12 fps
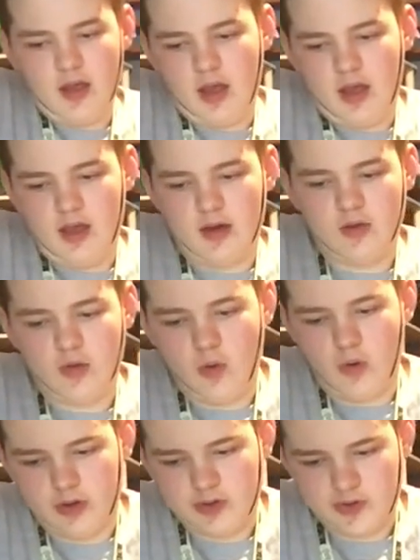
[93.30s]
And of
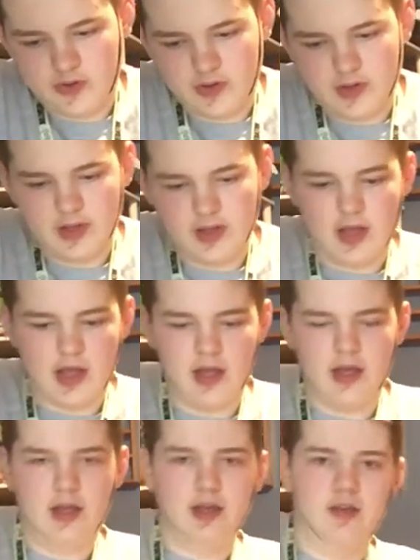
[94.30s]
course,
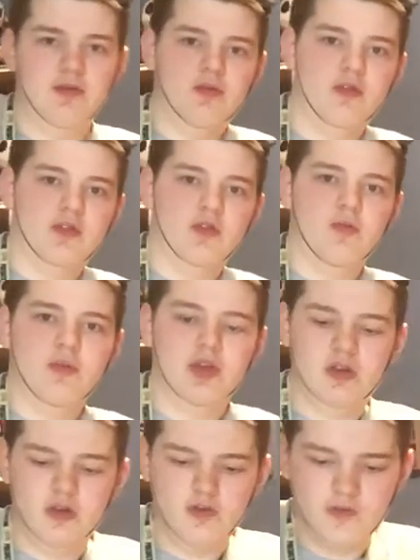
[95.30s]
there's going to be a
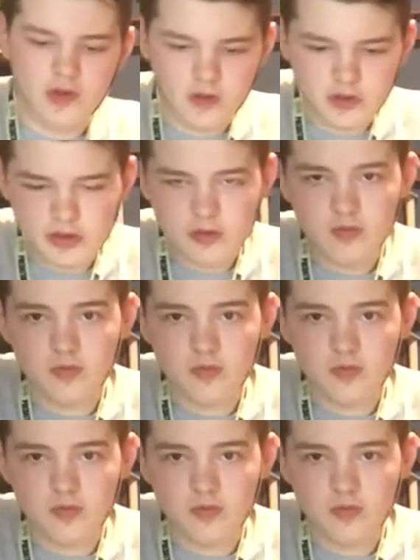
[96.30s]
new villain.